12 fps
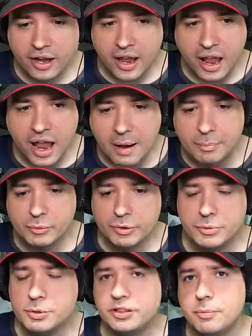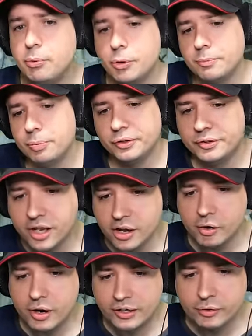happy with me at the point, but, you
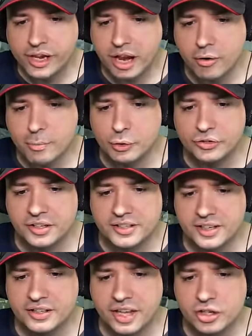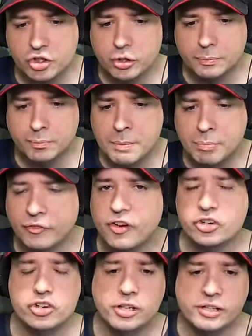know, I don't care about this, and they should be
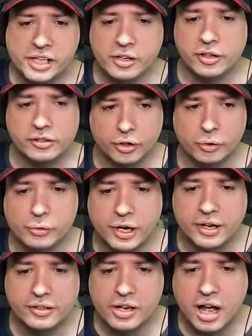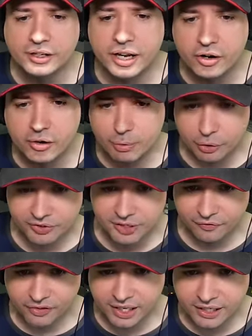professional uh, too and not care about
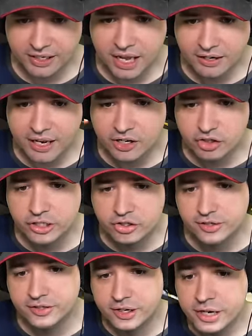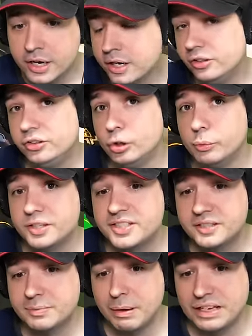something like that and actually just do
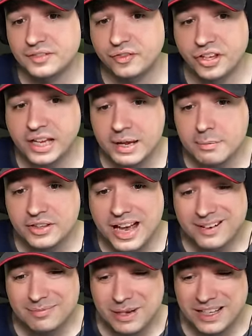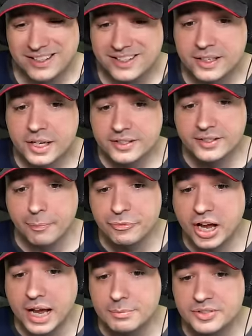what's best for the game, and that means
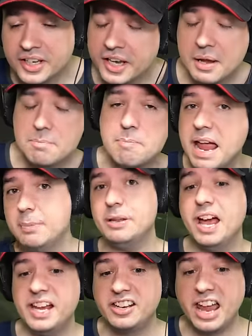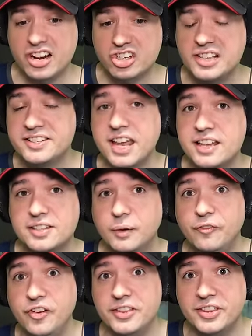sometimes maybe I actually say
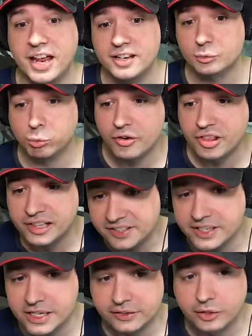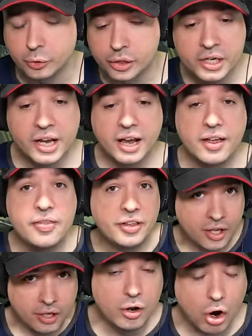something that is worth listening to, and
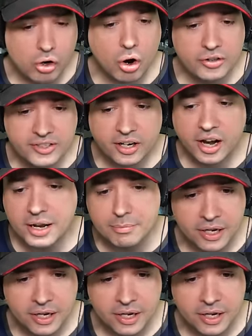lock-on's time